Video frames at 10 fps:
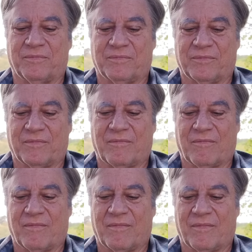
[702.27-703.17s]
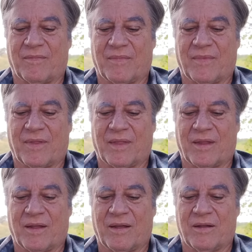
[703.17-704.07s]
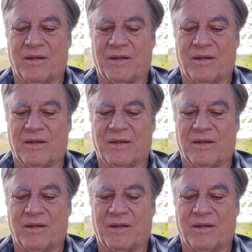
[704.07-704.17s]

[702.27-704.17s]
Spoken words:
No one is speaking in this clip.